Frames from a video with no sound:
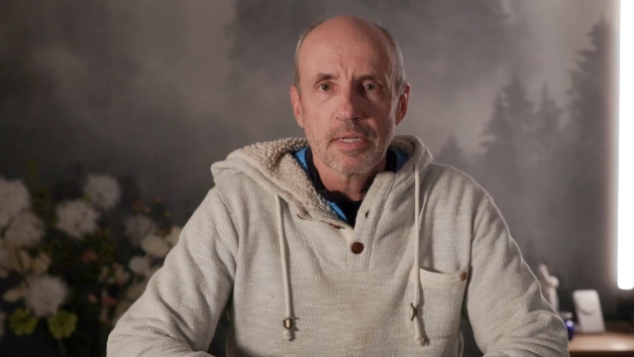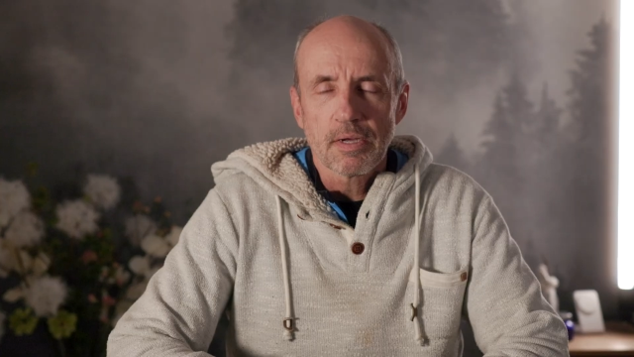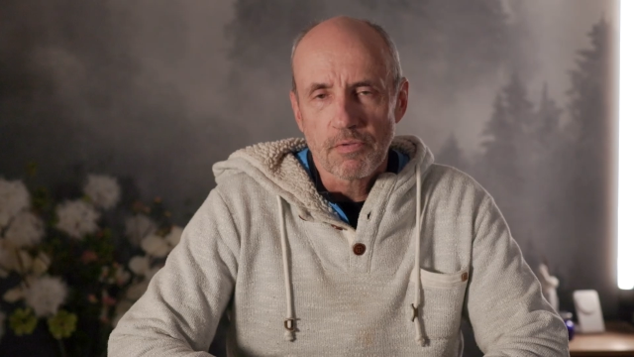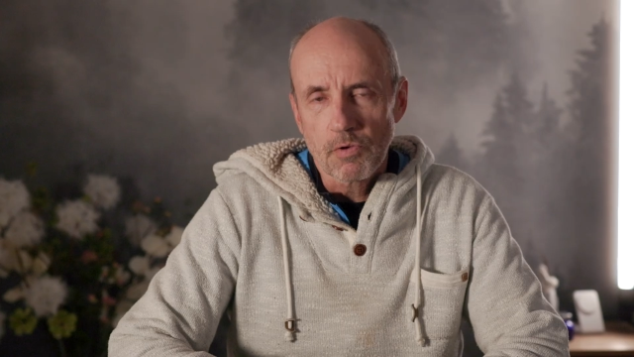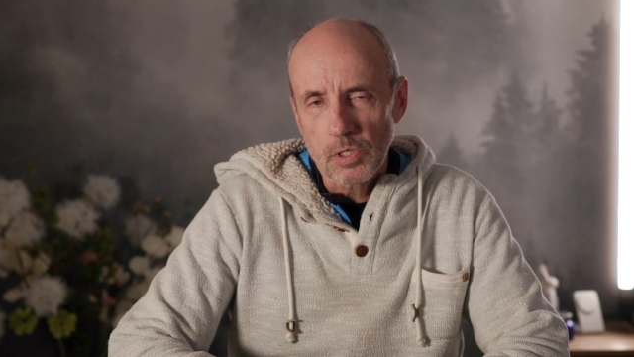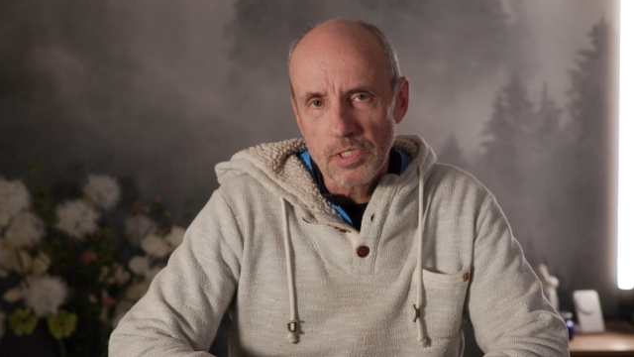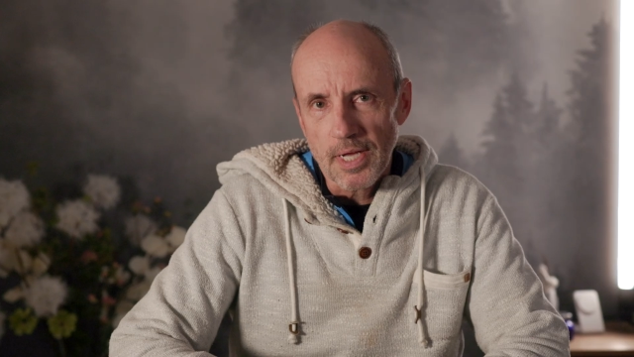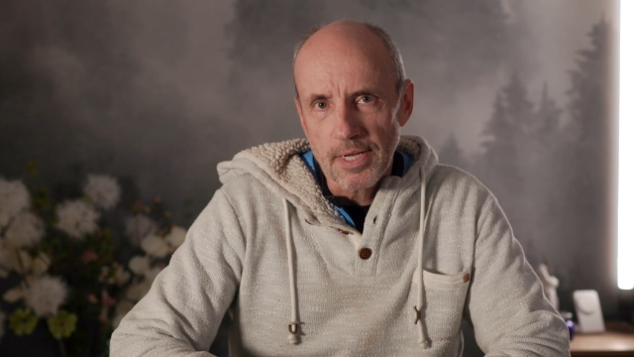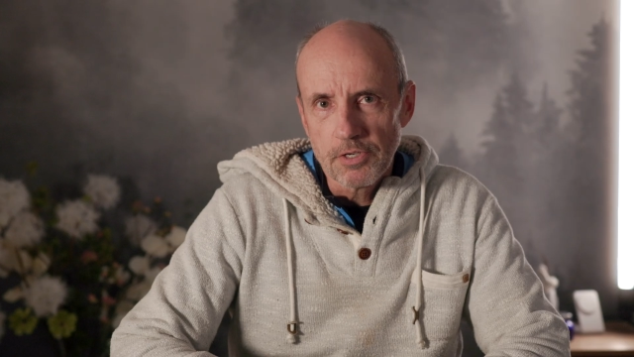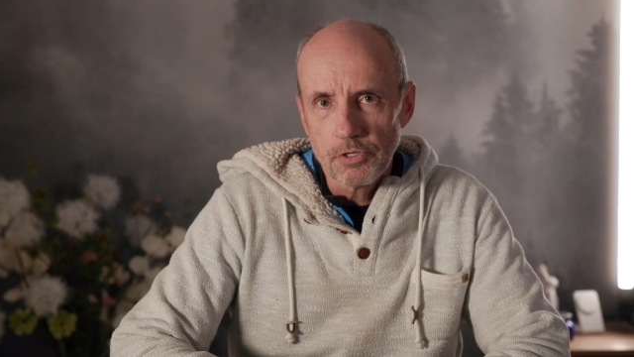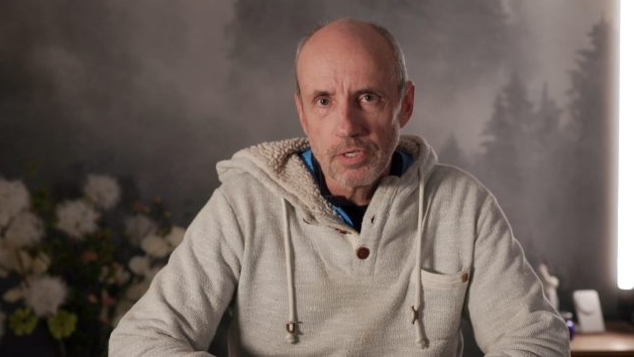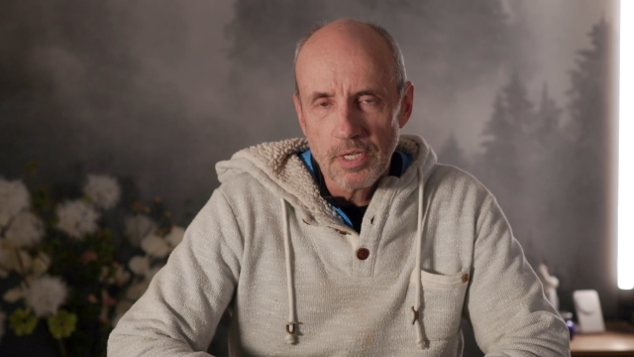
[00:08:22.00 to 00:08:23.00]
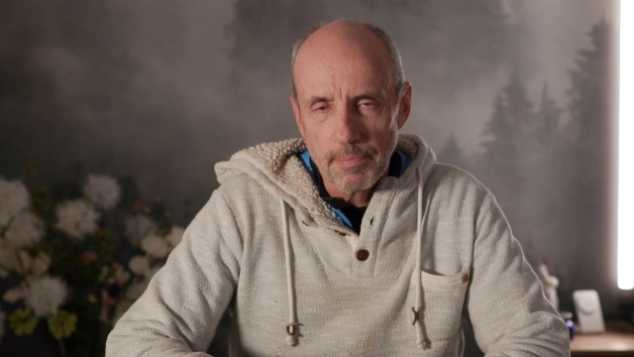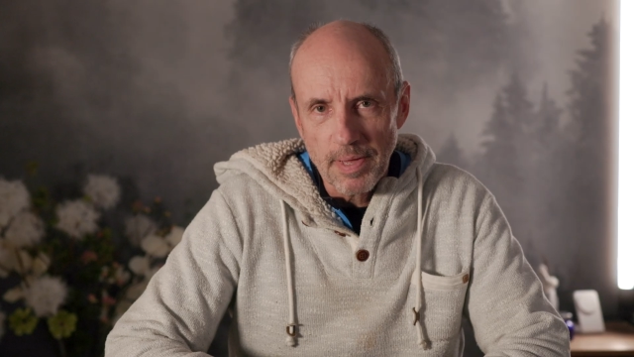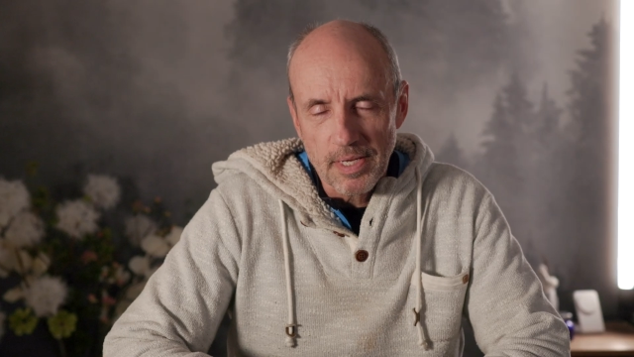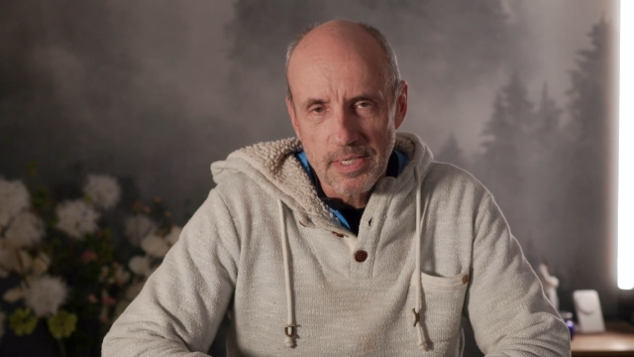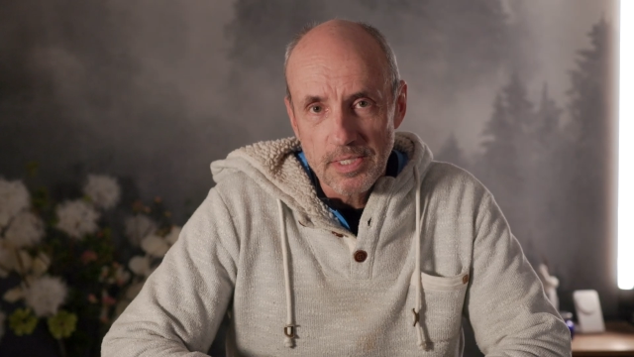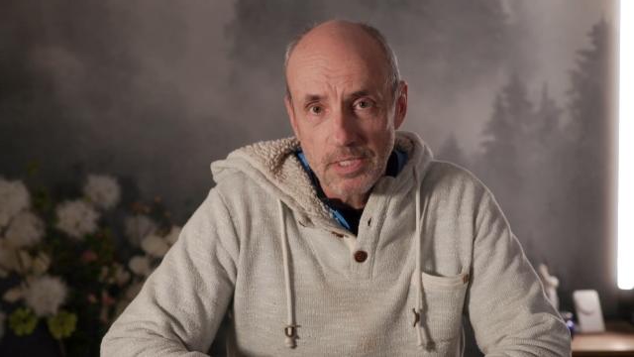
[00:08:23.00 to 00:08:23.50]
Now, of course, I do need to
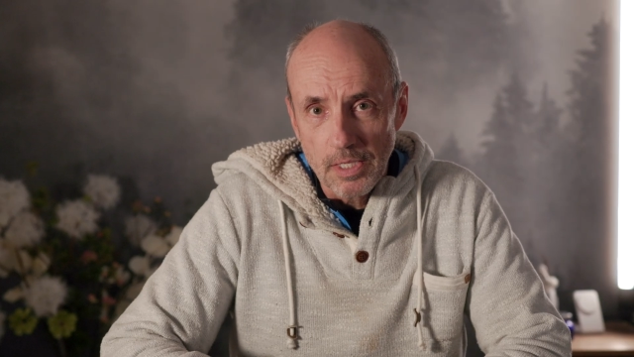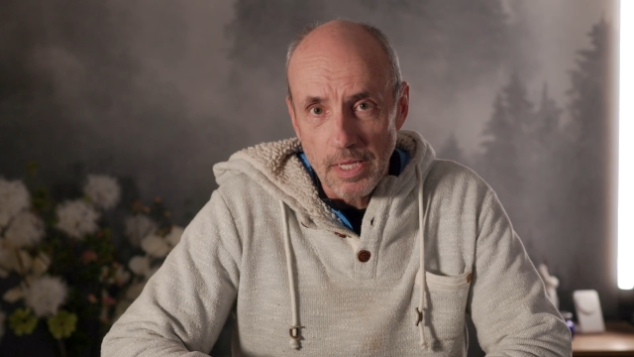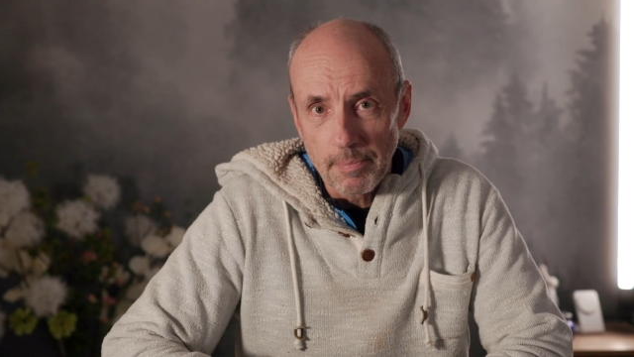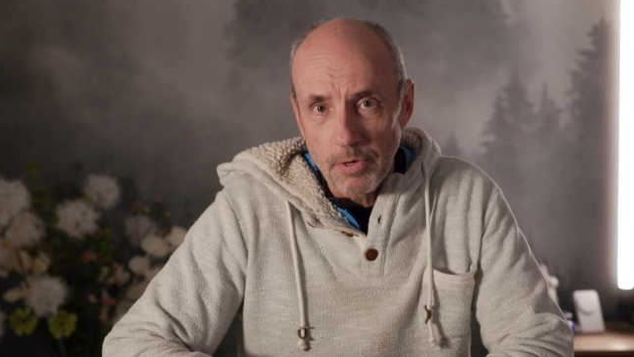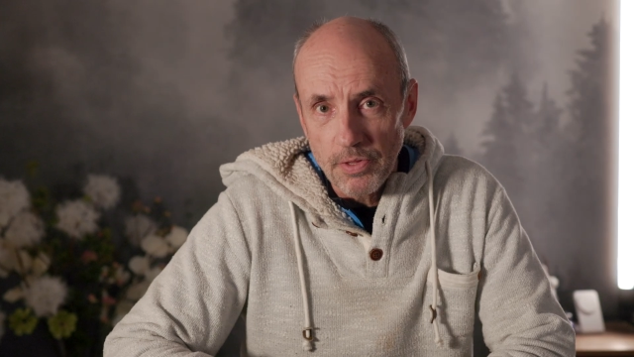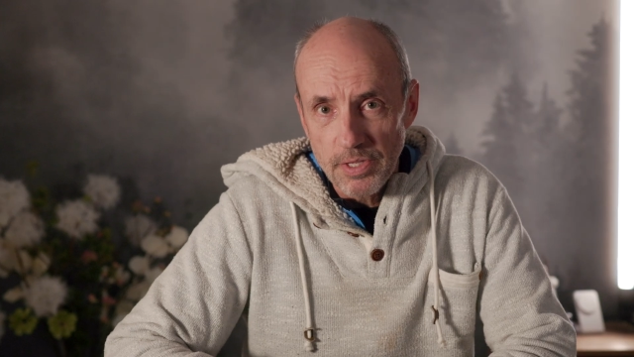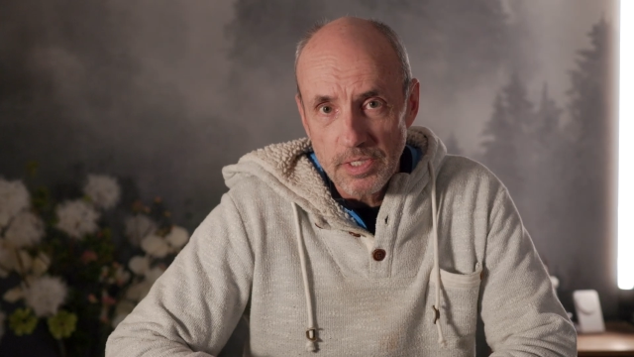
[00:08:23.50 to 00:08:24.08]
make a disclaimer.